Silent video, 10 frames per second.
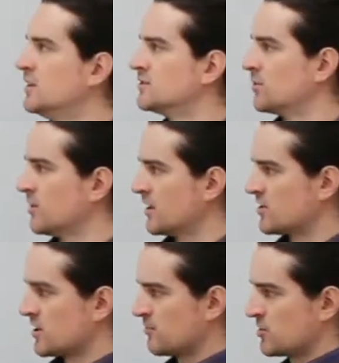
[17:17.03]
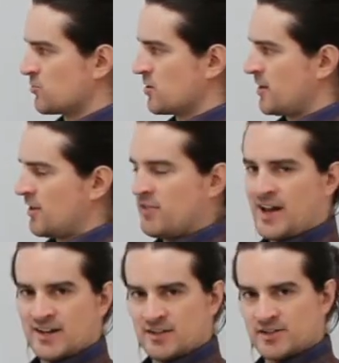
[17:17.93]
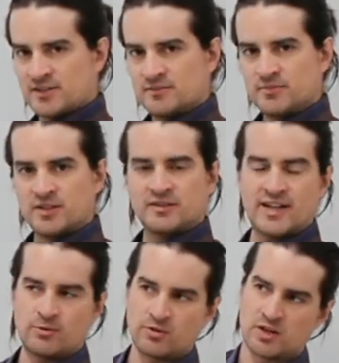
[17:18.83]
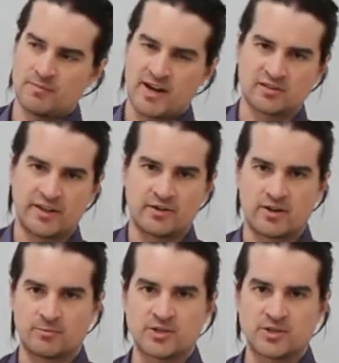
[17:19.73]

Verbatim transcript: So we're not going to talk much more about that here, but that will come back later on.